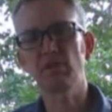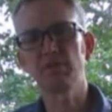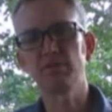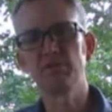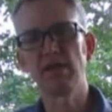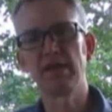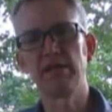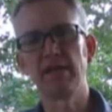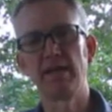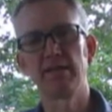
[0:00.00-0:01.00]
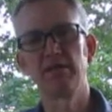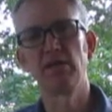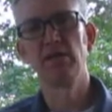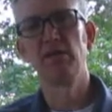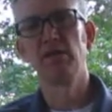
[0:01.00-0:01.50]
saying that
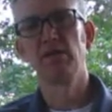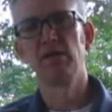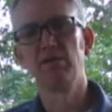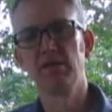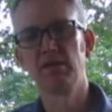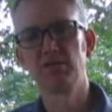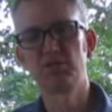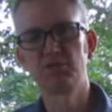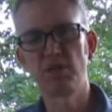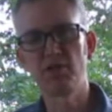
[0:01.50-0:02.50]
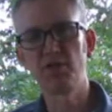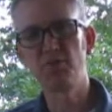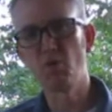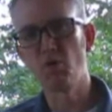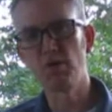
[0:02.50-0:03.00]
the
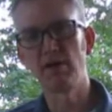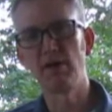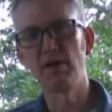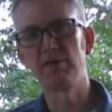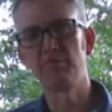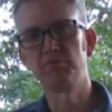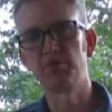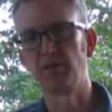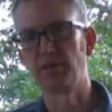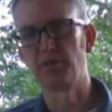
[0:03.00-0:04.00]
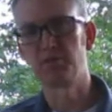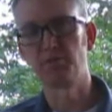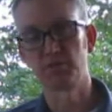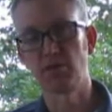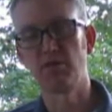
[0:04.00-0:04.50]
southern border of Missouri, which
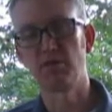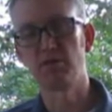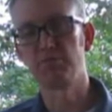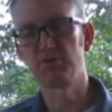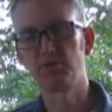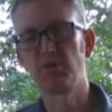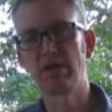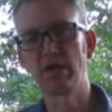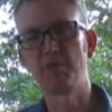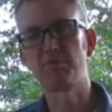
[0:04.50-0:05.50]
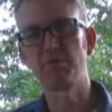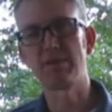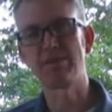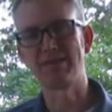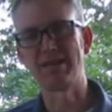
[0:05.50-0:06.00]
was called the Missouri
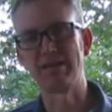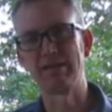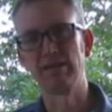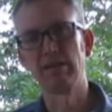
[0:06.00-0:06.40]
Compromise Line,